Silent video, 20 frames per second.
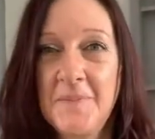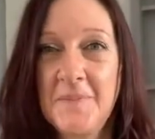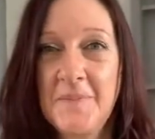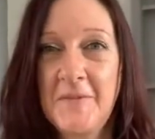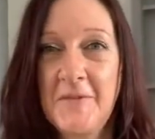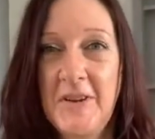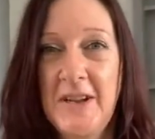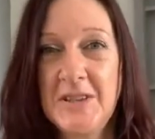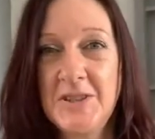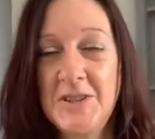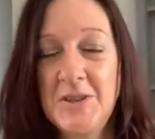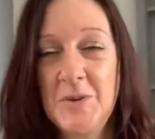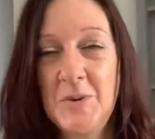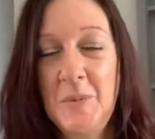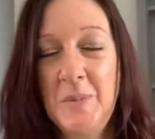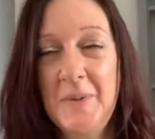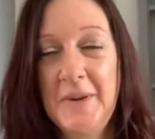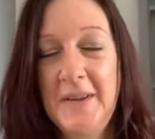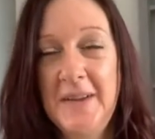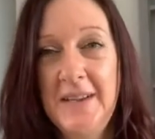flash it
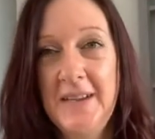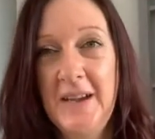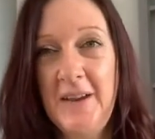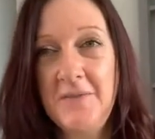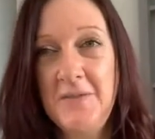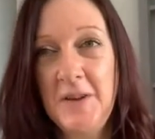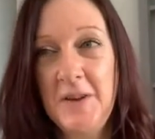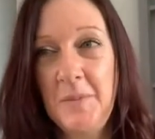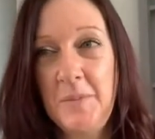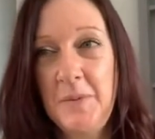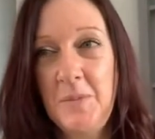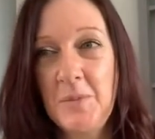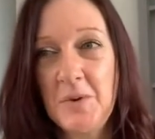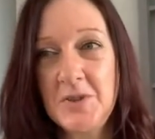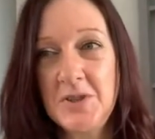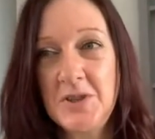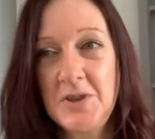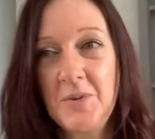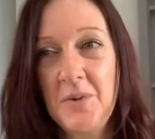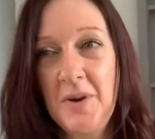up. I've, I've been
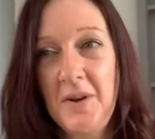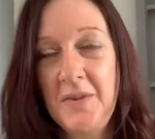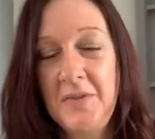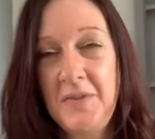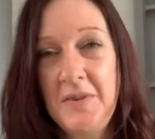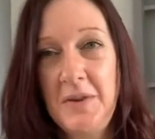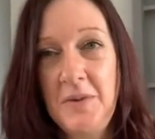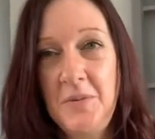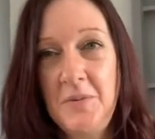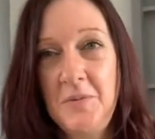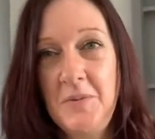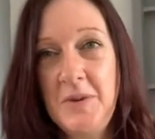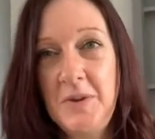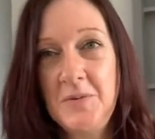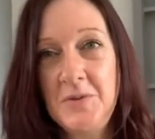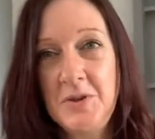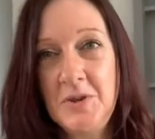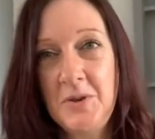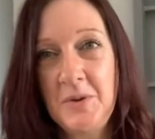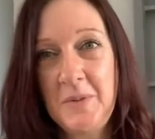watching quite a few
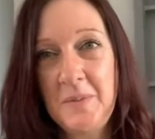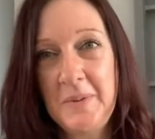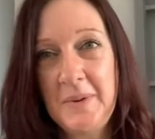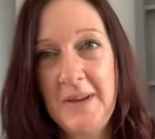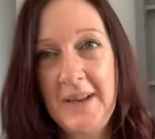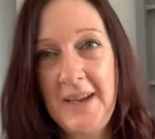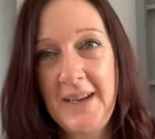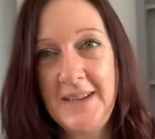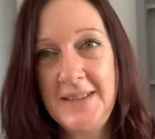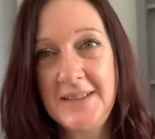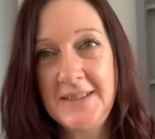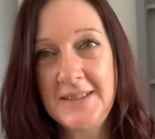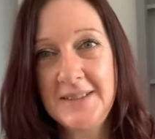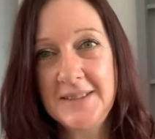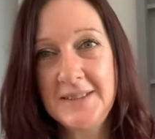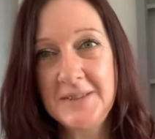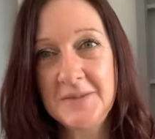YouTube ladies,